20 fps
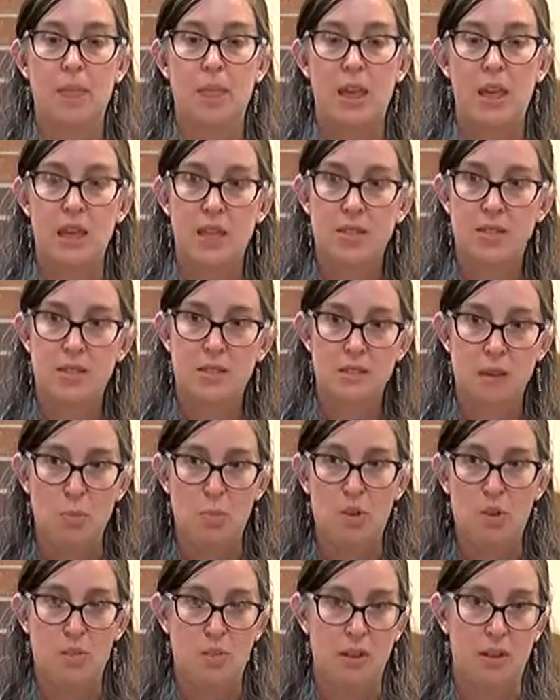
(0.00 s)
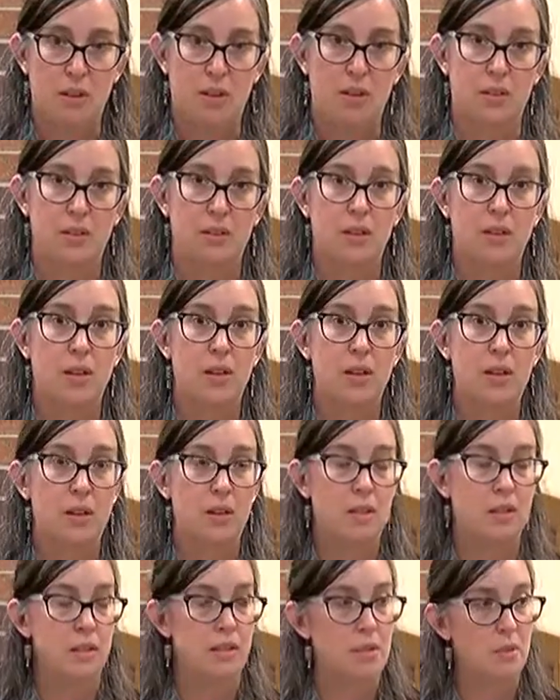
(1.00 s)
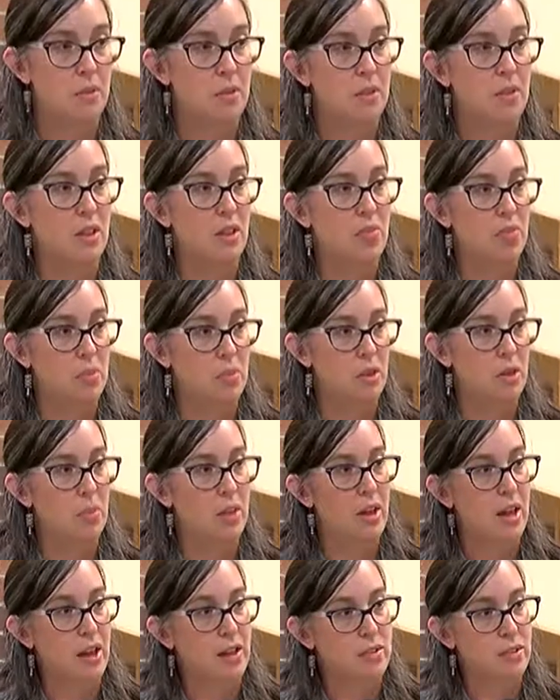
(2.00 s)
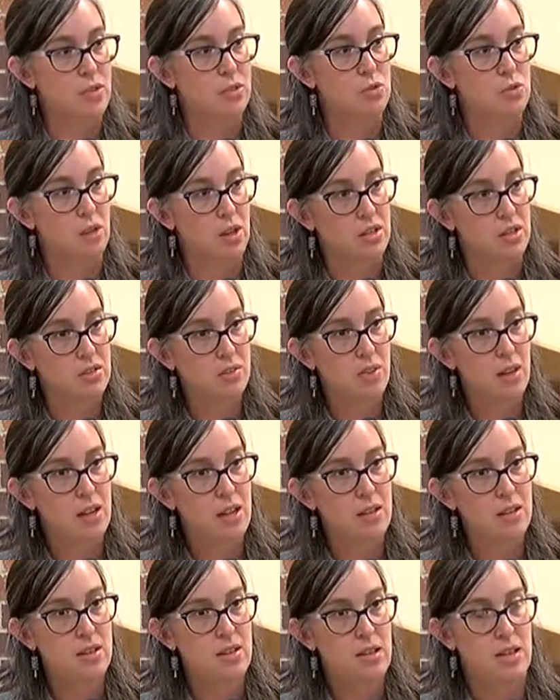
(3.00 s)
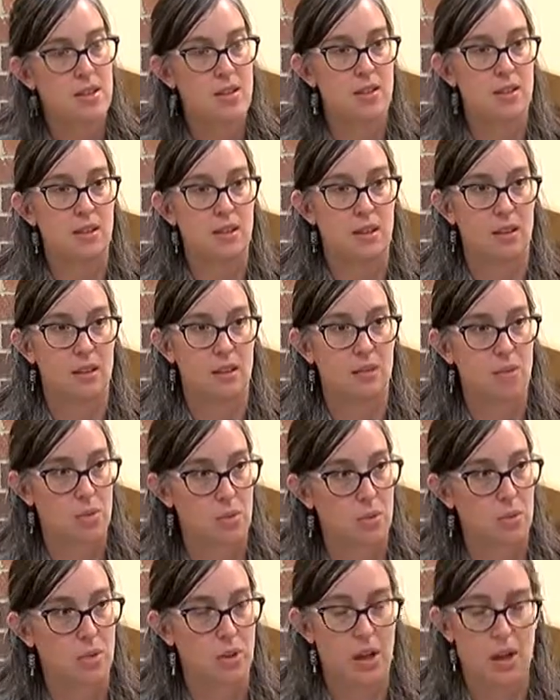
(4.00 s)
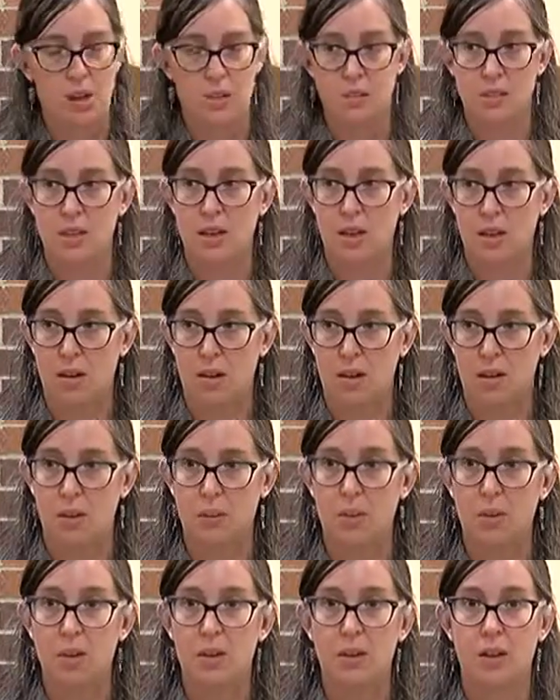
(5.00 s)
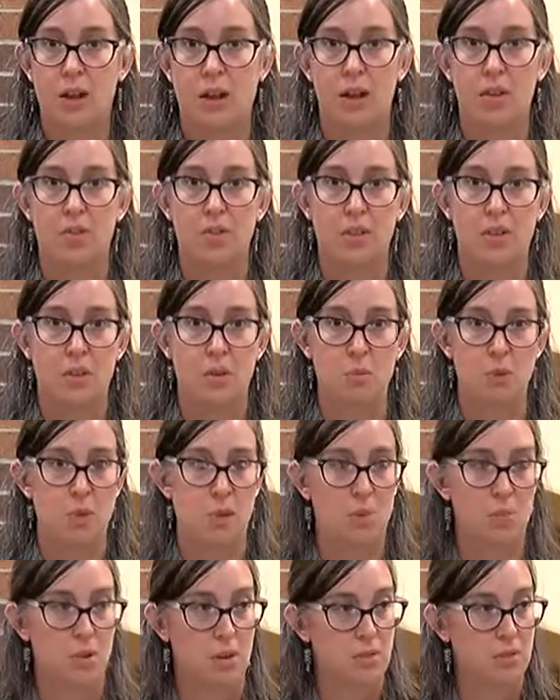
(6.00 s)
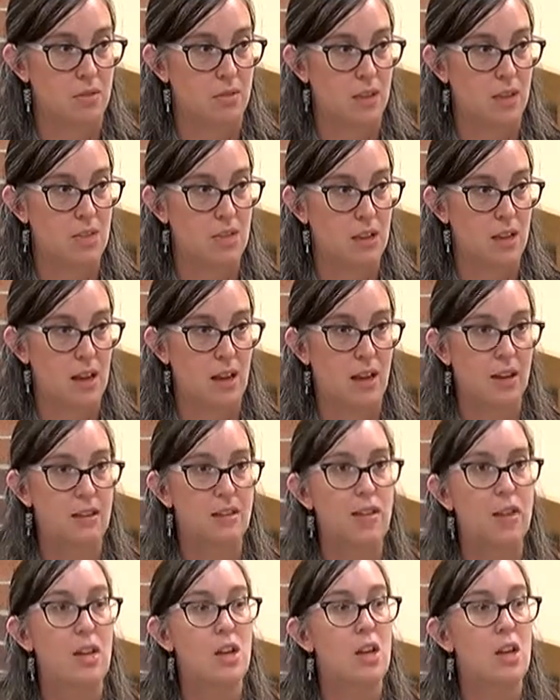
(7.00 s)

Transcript: In Somerville, the Somerville Affordable Housing Trust Fund is the affordable housing arm of the Community Preservation Act.